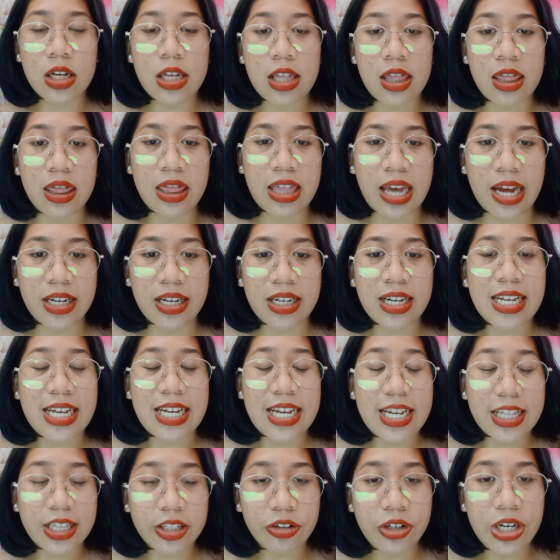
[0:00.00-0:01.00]
that
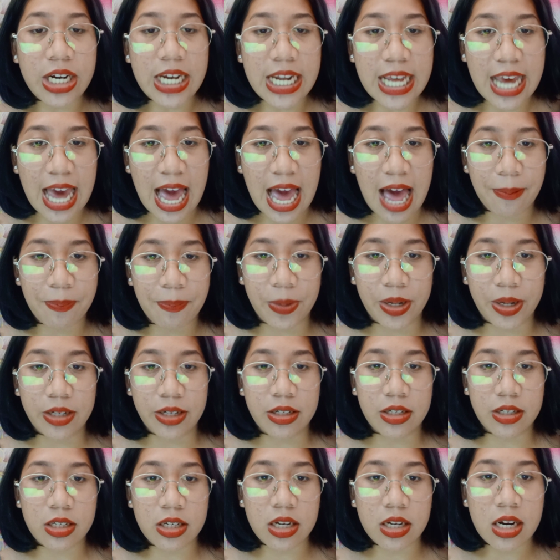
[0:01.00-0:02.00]
it really
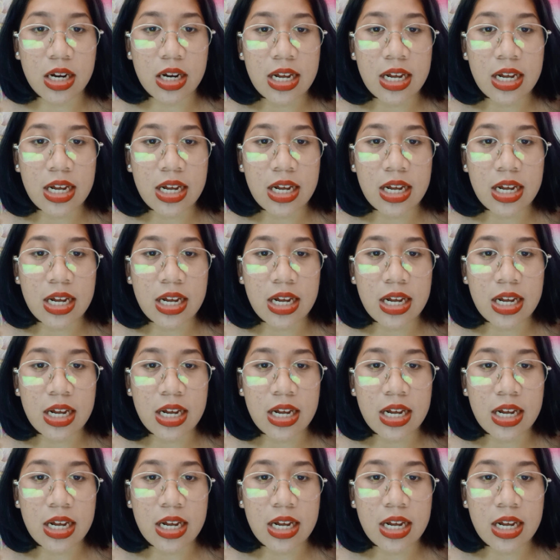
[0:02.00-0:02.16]
happens,